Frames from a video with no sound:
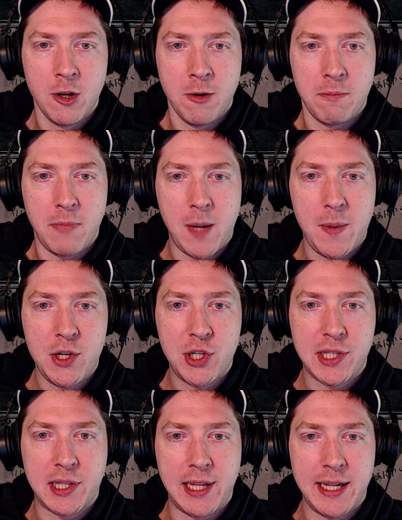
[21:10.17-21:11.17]
Maybe
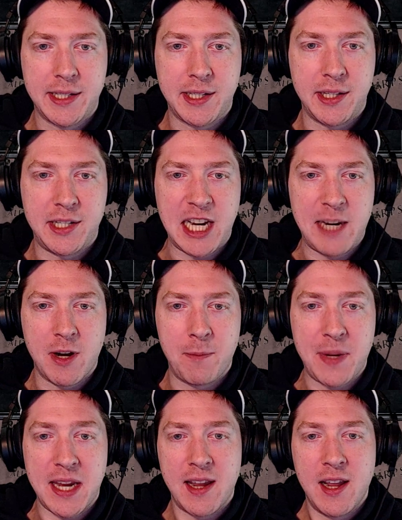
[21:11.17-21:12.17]
just let Daemon
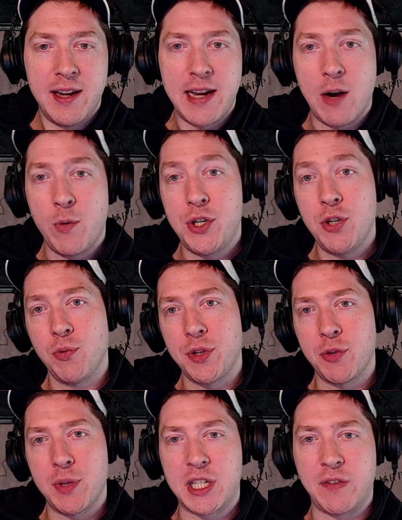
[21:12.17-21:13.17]
be. Now, we do run
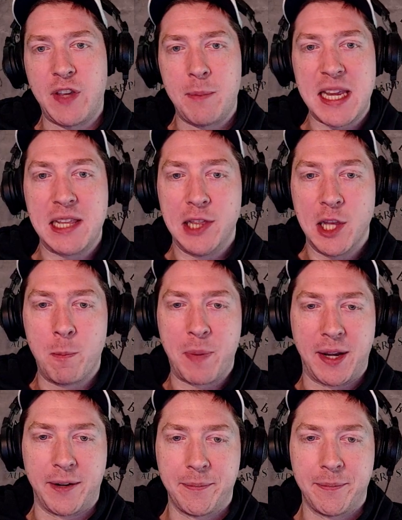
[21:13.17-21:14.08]
the risk of him eloping.